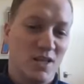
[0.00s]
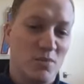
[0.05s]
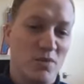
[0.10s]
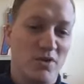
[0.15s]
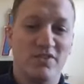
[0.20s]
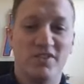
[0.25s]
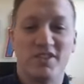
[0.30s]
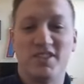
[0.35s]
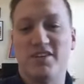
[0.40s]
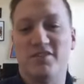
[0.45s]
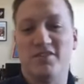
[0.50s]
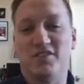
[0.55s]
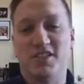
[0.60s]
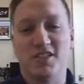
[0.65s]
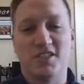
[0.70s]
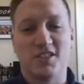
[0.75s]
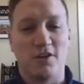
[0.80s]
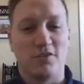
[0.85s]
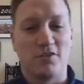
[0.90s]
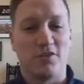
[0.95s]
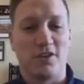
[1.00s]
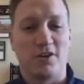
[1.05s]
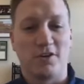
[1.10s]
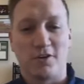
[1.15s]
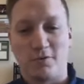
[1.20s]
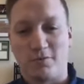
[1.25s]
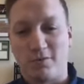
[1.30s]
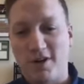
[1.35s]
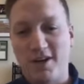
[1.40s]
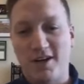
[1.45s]
They moved to San Francisco for
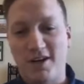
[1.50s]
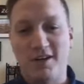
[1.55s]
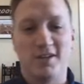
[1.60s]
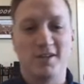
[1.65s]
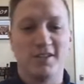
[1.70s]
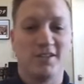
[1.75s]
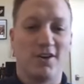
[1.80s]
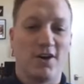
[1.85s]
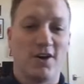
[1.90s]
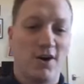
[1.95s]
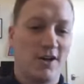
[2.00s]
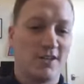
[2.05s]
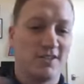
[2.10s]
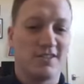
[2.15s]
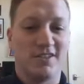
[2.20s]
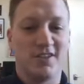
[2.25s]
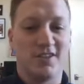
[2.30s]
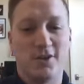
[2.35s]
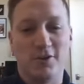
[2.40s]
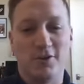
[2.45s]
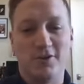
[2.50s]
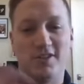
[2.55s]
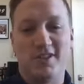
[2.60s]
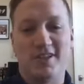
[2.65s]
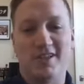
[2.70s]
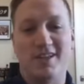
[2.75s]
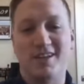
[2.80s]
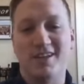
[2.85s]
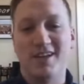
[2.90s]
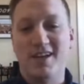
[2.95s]
their careers, Austin,
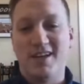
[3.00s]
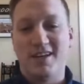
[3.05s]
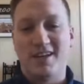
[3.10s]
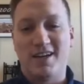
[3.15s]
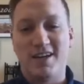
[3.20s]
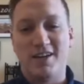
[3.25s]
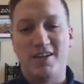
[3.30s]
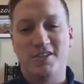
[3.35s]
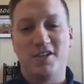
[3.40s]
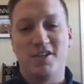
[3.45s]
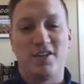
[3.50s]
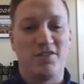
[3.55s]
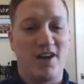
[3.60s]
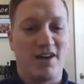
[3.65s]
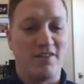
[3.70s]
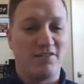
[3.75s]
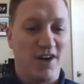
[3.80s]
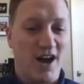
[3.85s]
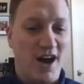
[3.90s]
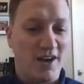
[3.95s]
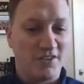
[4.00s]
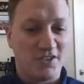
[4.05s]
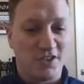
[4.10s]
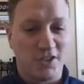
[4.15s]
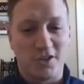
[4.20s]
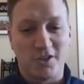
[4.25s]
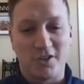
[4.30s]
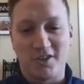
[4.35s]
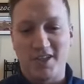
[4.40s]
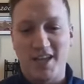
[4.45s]
Houston. Nine years ago, they've had
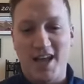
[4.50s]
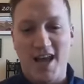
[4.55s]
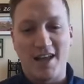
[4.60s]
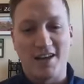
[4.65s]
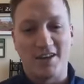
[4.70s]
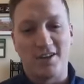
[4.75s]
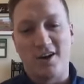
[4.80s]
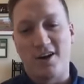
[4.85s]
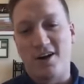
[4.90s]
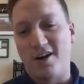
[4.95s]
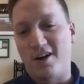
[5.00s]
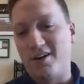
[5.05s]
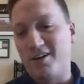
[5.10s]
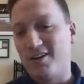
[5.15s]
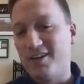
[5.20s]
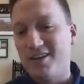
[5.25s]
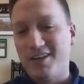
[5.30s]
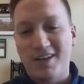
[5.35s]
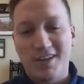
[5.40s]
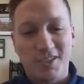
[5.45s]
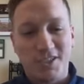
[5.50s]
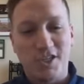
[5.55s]
five children, cat and dog.